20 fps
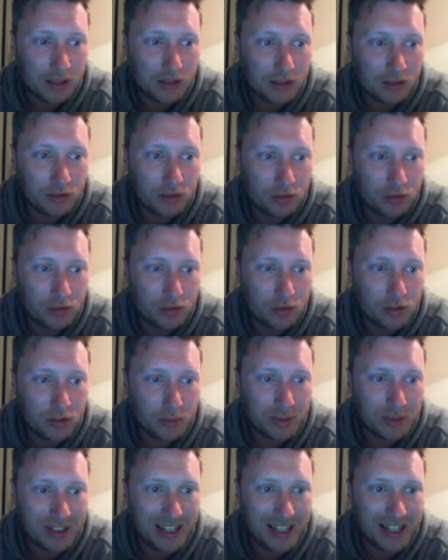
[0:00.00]
So Troy
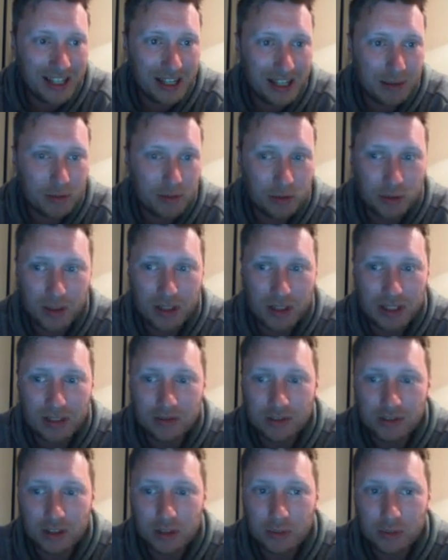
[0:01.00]
Thomas Lenihan as well,
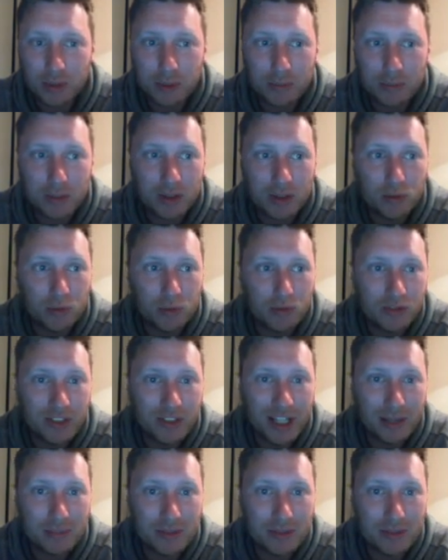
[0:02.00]
despite being the Wolves
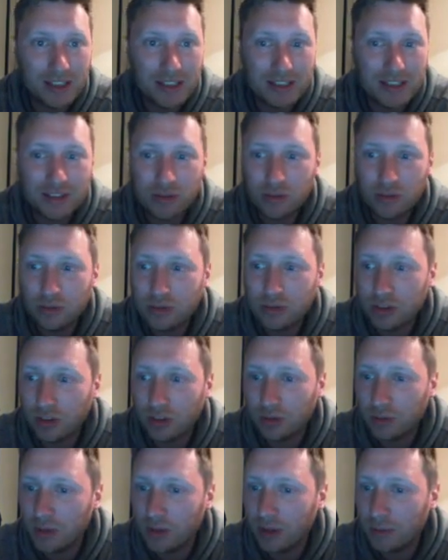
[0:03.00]
captain, is
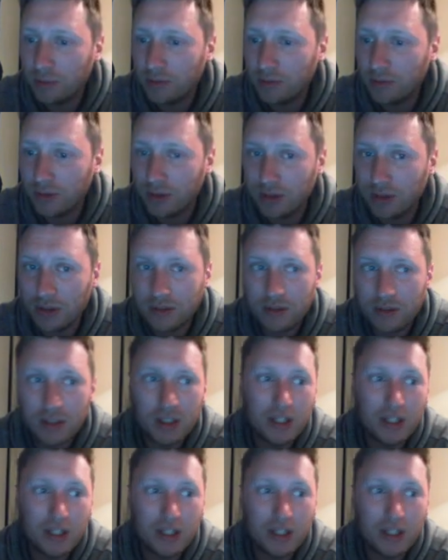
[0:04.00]
also up for.